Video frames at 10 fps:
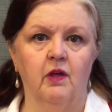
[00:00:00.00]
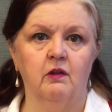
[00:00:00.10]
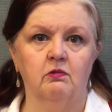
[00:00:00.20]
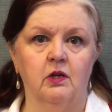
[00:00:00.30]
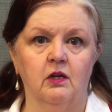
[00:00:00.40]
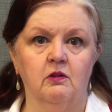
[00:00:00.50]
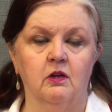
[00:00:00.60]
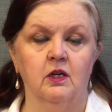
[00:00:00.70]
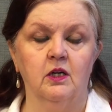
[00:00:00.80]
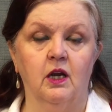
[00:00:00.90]
if that's what it's
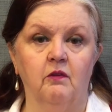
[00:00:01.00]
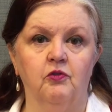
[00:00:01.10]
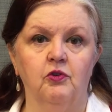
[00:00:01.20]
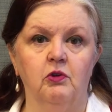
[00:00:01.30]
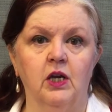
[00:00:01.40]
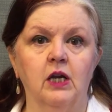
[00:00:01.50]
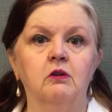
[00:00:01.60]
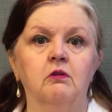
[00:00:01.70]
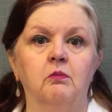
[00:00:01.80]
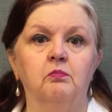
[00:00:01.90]
going to take for you to
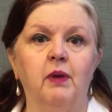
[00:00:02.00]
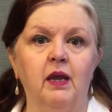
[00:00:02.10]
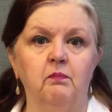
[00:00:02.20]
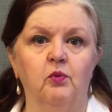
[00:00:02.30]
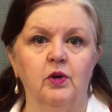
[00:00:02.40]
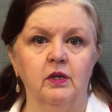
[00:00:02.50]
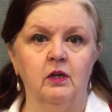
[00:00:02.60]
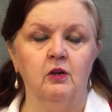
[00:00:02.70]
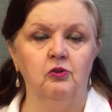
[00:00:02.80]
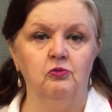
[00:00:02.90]
get to a pay
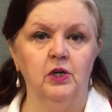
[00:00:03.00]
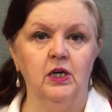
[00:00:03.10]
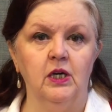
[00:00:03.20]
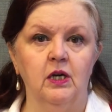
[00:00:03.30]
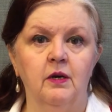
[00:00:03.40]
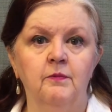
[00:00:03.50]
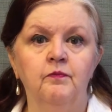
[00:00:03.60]
point that you need.